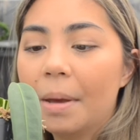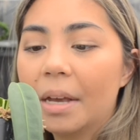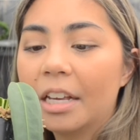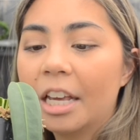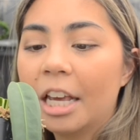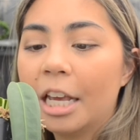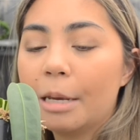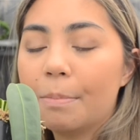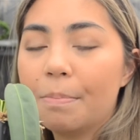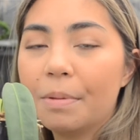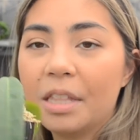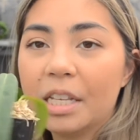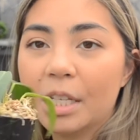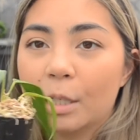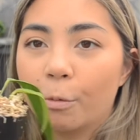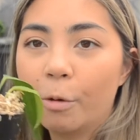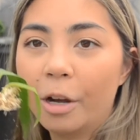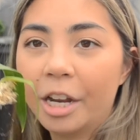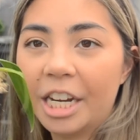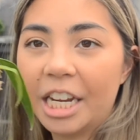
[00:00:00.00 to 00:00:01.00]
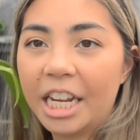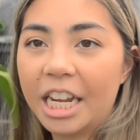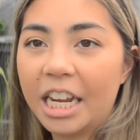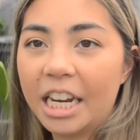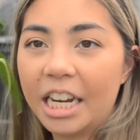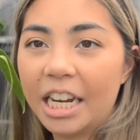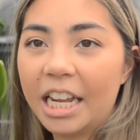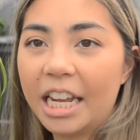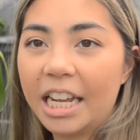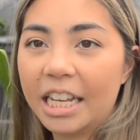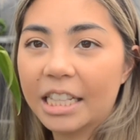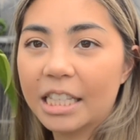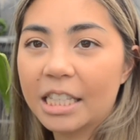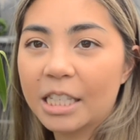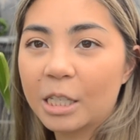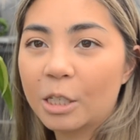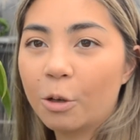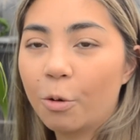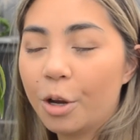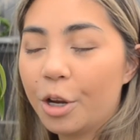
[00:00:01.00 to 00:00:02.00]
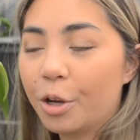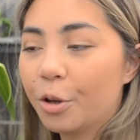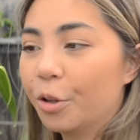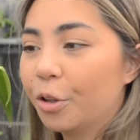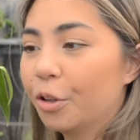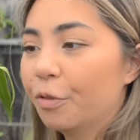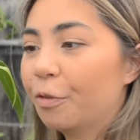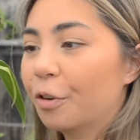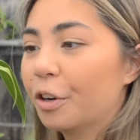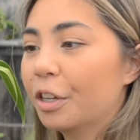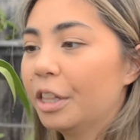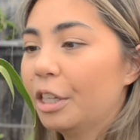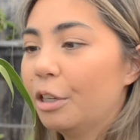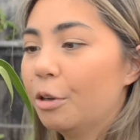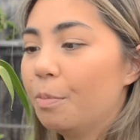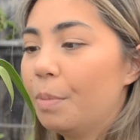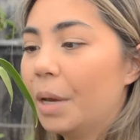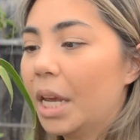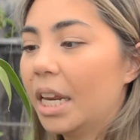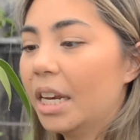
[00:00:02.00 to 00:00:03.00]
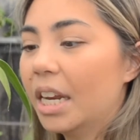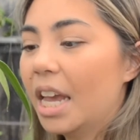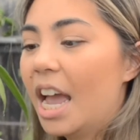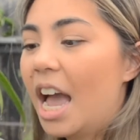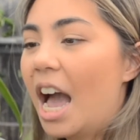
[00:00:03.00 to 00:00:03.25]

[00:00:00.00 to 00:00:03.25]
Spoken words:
keep this one in its soil for a little bit,